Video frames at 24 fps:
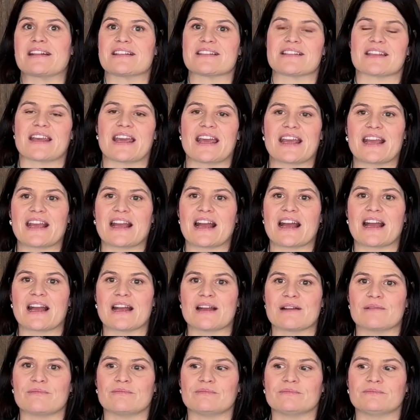it's like,
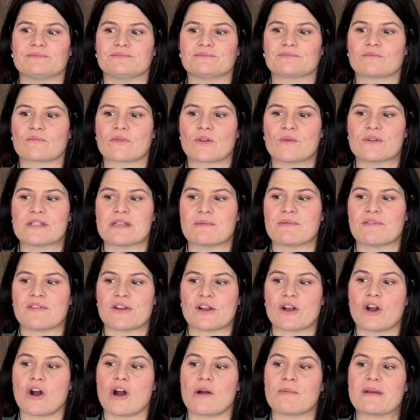with some of
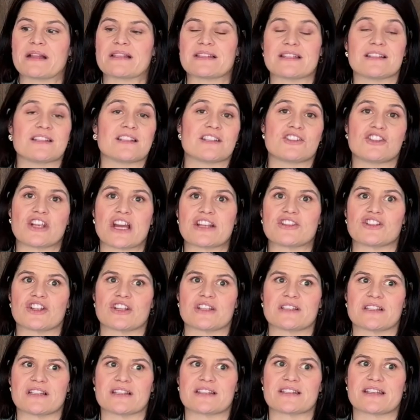your comments and
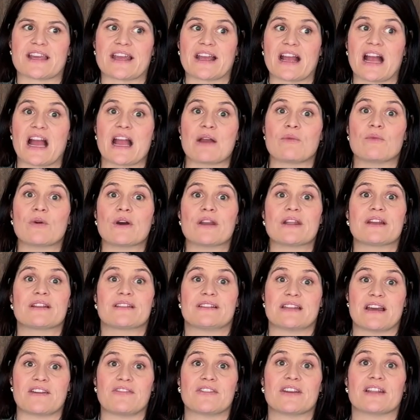suggestions, it's like, I want
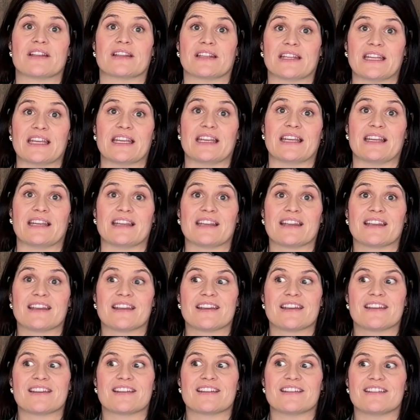to definitely
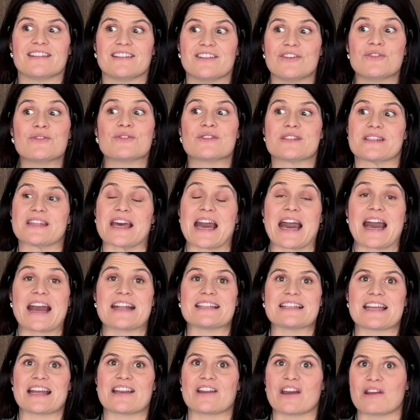use
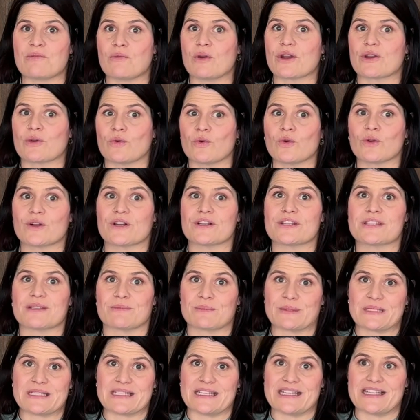that and I want to order
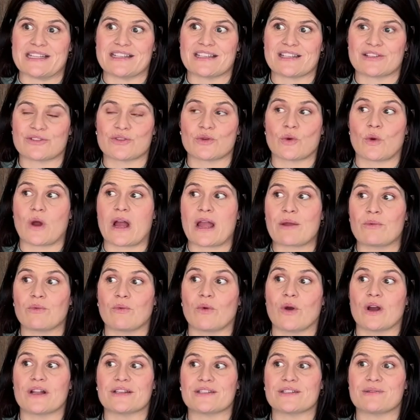some seeds. So I
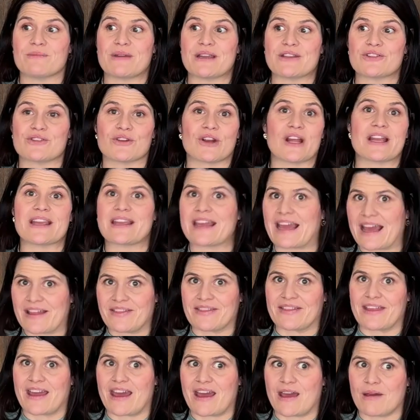want to make sure I
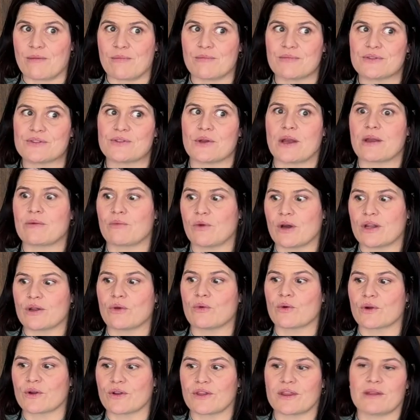get them. So I want to
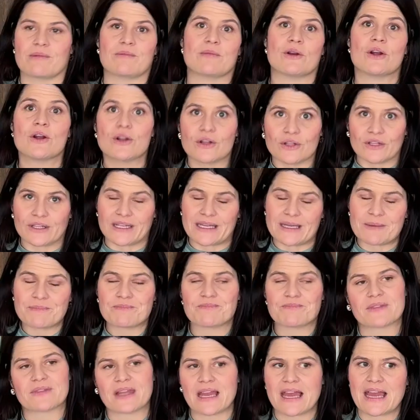order them early.
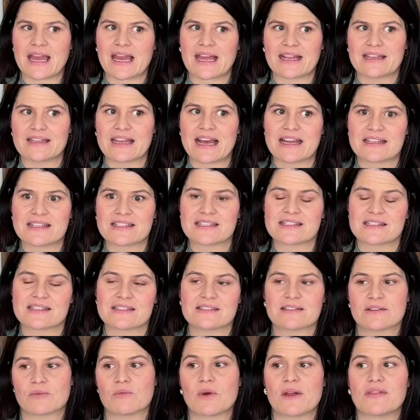And that's
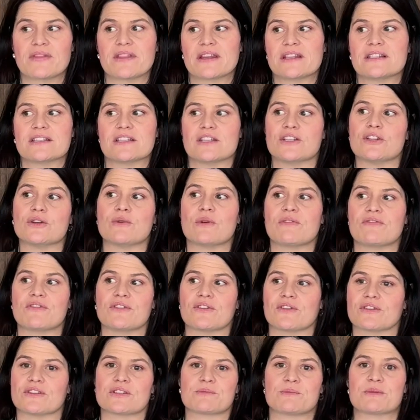the one thing to do. If
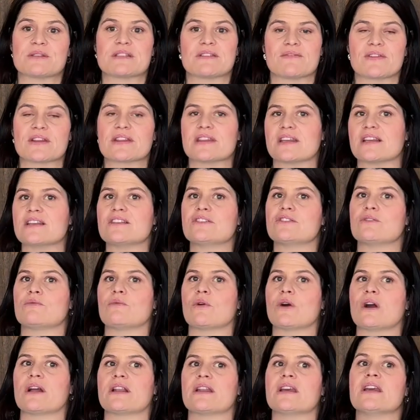there's specific things you
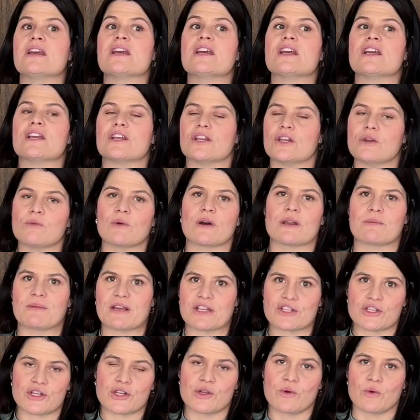want to
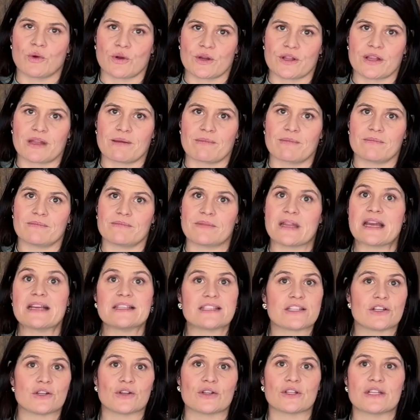make sure you order them
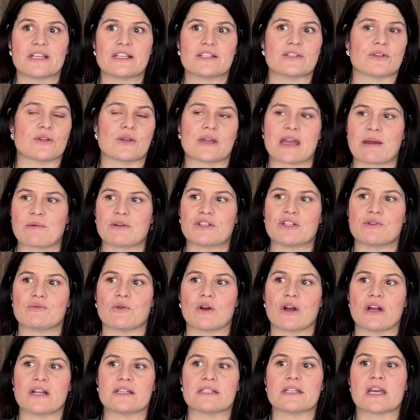nice and early so you get what you
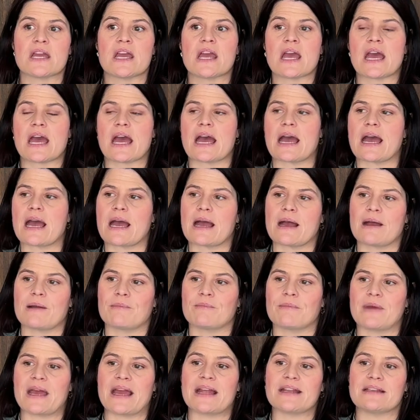want.
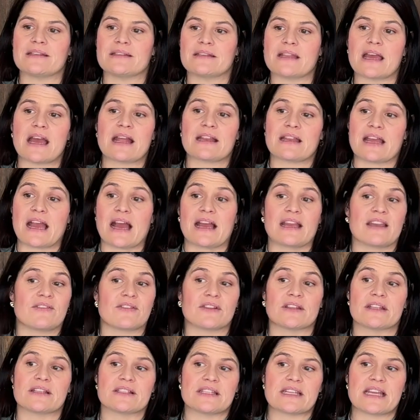And yeah,
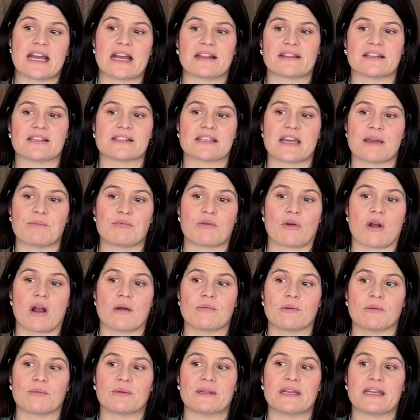even Lisianthus, I
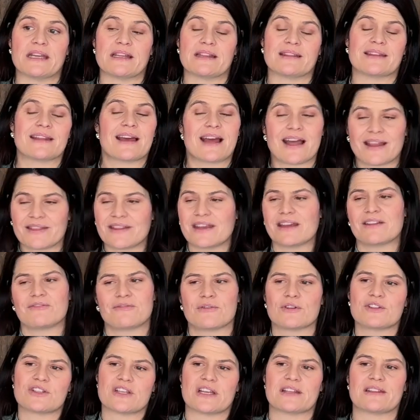probably, the
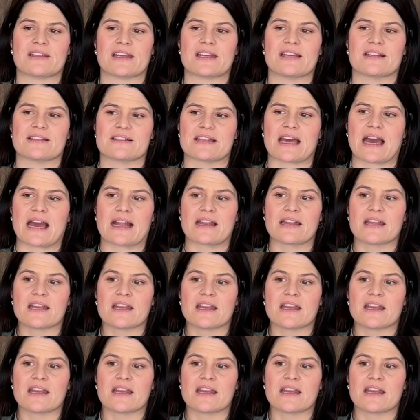unfortunate thing is that,